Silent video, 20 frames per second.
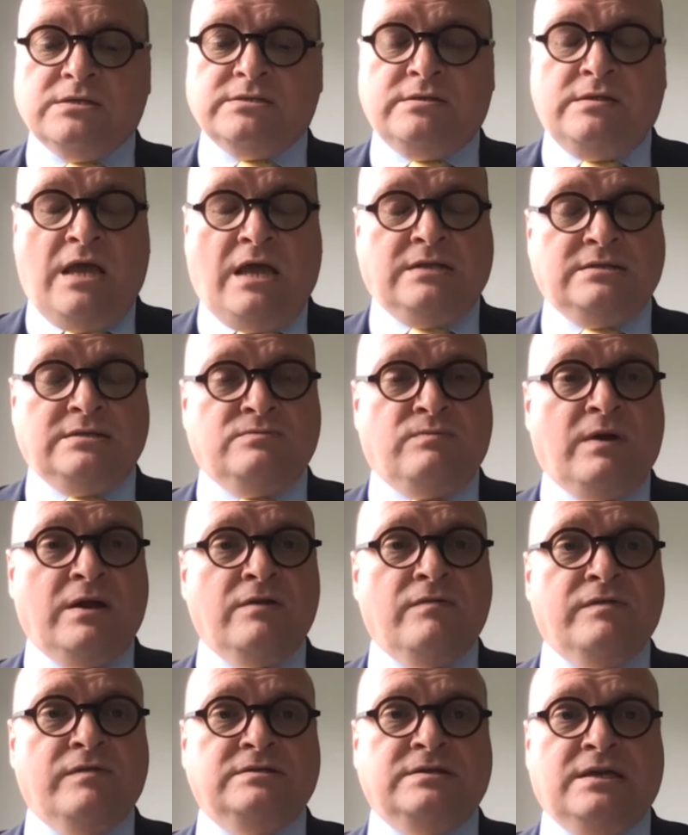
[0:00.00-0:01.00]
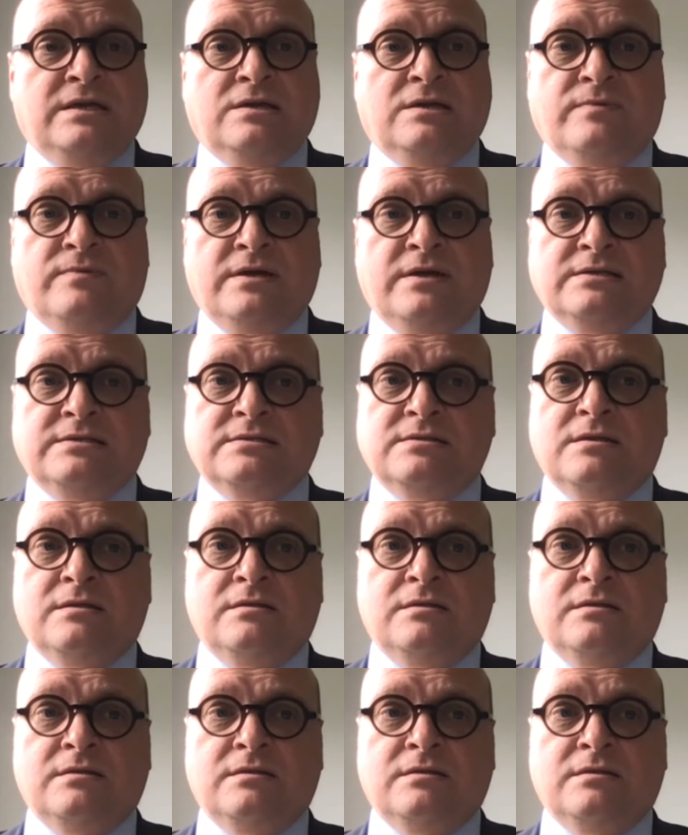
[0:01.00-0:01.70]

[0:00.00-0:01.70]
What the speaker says: So that's one of the takeaways.